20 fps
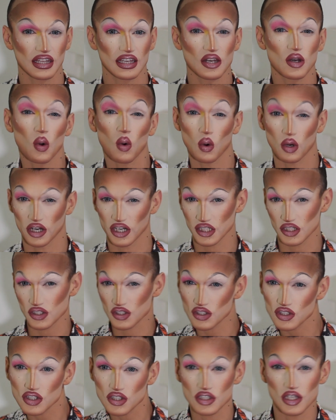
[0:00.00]
like an
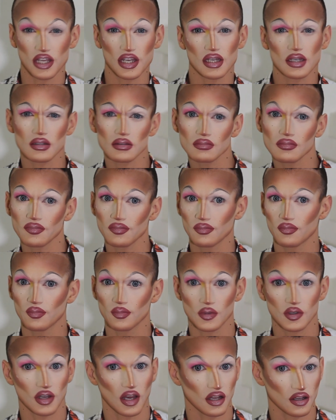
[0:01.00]
orange like
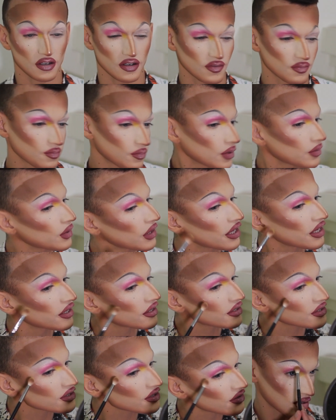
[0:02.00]
color
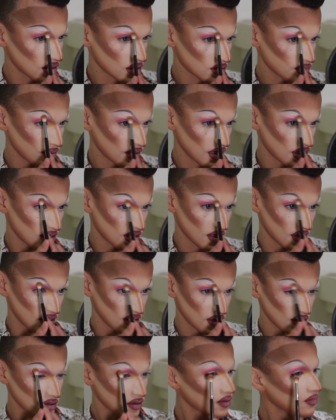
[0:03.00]
blend. This way
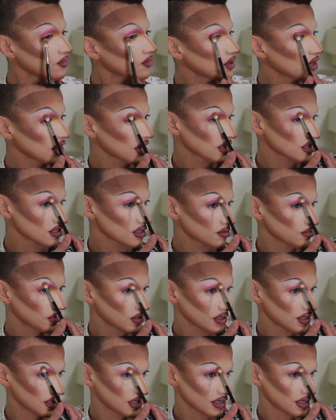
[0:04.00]
the pinks are
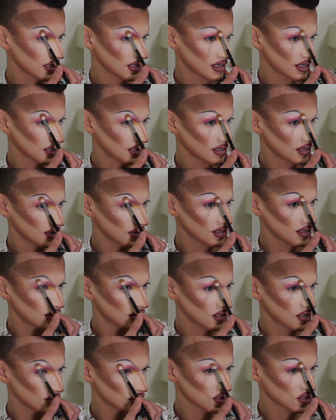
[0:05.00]
blurred
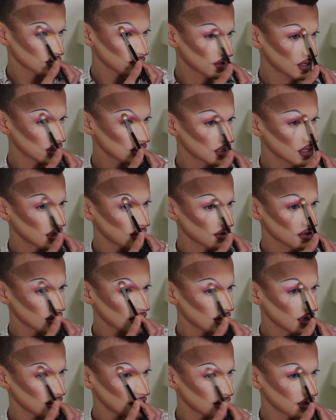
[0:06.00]
just creates another
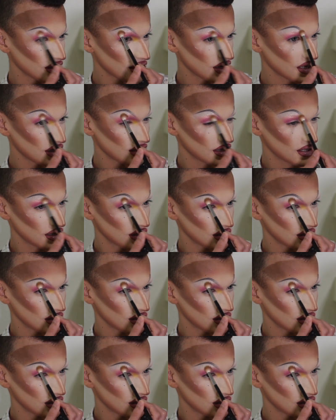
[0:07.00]
color.